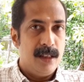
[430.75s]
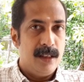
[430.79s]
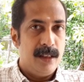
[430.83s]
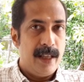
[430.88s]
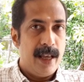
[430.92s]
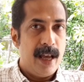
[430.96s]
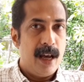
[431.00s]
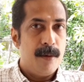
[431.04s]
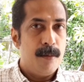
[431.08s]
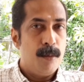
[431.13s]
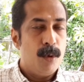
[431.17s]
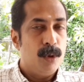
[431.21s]
they
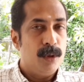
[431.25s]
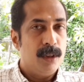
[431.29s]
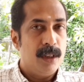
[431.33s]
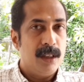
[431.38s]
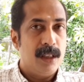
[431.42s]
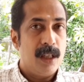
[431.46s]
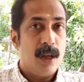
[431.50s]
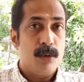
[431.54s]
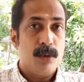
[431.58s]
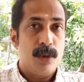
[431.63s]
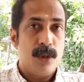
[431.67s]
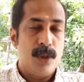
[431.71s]
have more
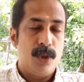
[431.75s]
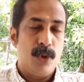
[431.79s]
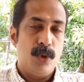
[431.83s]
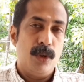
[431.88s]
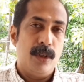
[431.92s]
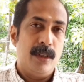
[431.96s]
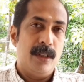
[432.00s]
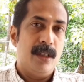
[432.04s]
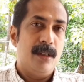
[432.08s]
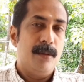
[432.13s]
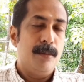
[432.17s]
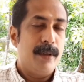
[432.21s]
than
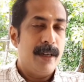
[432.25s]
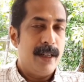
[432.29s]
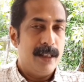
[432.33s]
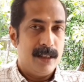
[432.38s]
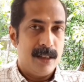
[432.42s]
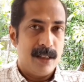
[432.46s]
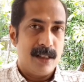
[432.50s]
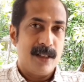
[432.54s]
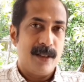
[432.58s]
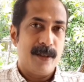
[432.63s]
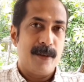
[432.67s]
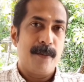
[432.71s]
1,200
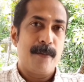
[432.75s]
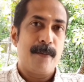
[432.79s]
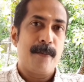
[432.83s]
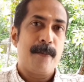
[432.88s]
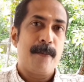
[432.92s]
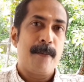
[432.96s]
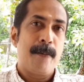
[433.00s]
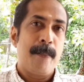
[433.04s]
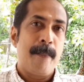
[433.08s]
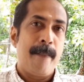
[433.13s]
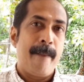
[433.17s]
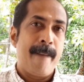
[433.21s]
branches.
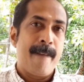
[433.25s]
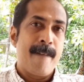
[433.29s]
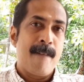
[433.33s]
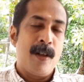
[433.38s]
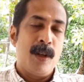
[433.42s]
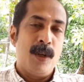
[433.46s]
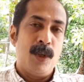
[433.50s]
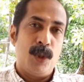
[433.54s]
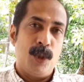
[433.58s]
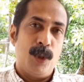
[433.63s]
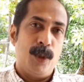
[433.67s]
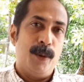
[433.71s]

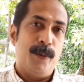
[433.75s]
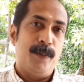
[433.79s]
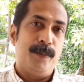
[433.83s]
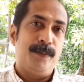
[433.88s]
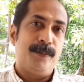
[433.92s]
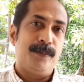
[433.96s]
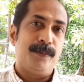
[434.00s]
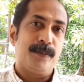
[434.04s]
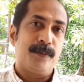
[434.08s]
So,